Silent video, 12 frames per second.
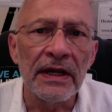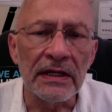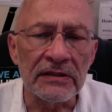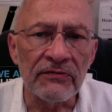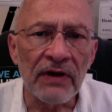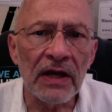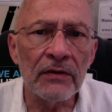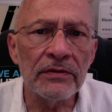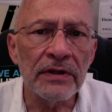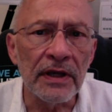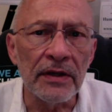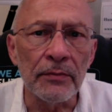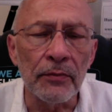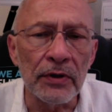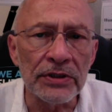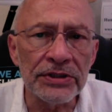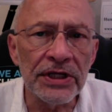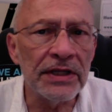as found in
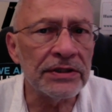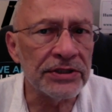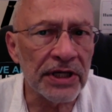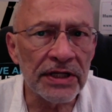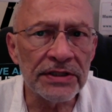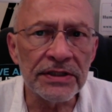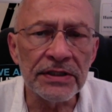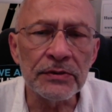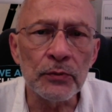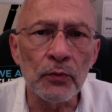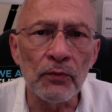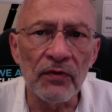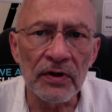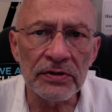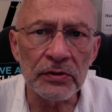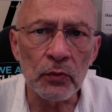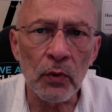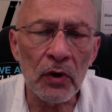Bereshit, Genesis,
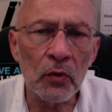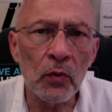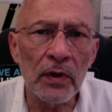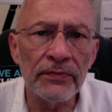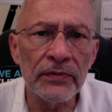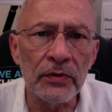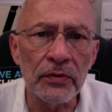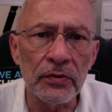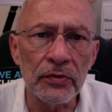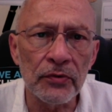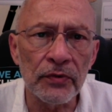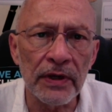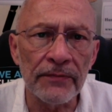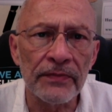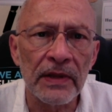verses 1:1 to 2:3.